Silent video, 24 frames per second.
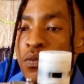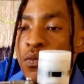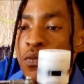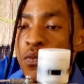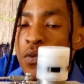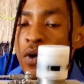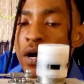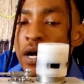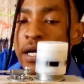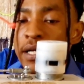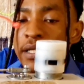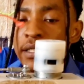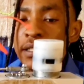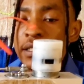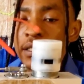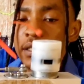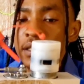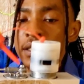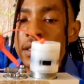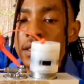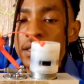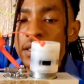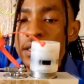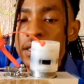1,
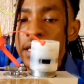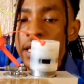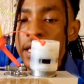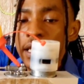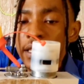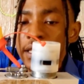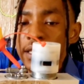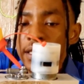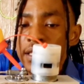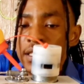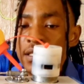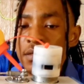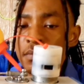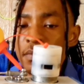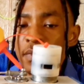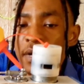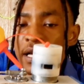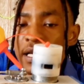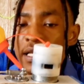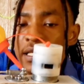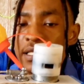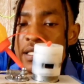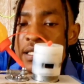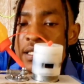and this
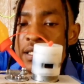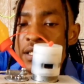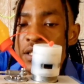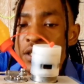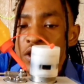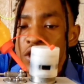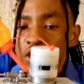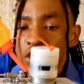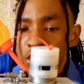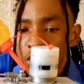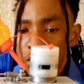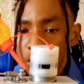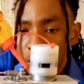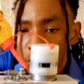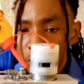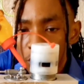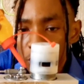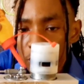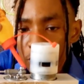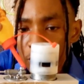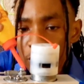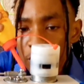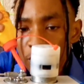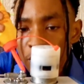part 2.